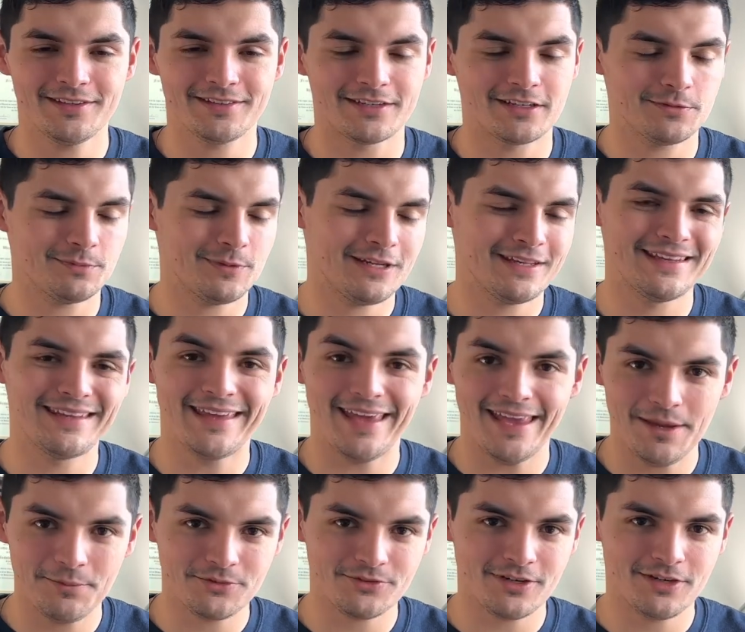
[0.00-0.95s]
and it's been a
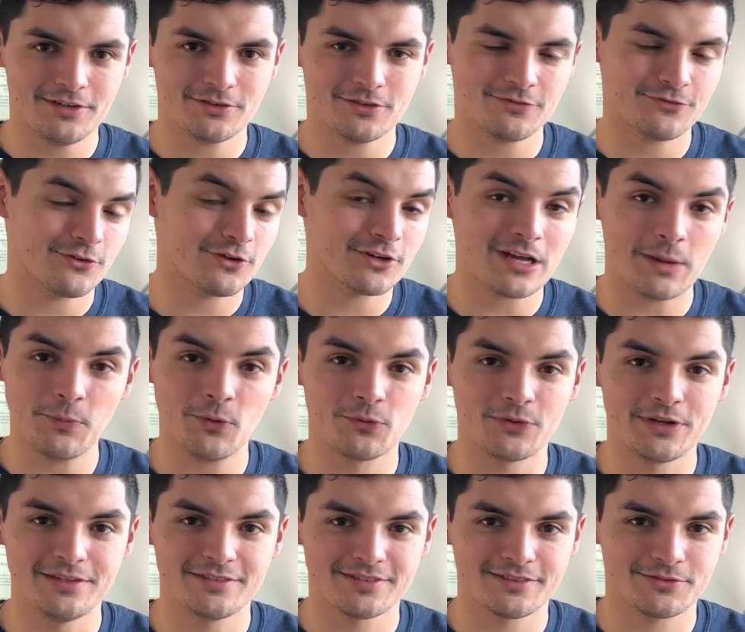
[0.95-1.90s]
game changer for a couple
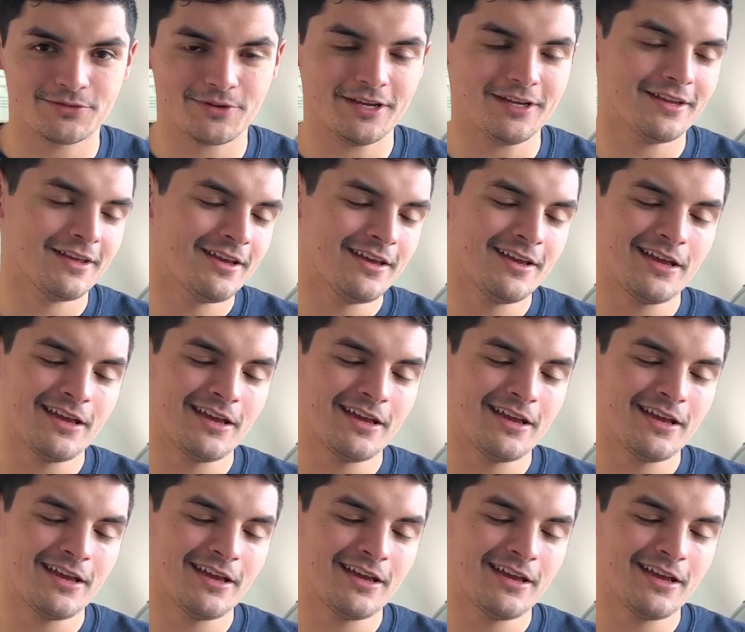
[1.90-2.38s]
reasons, right?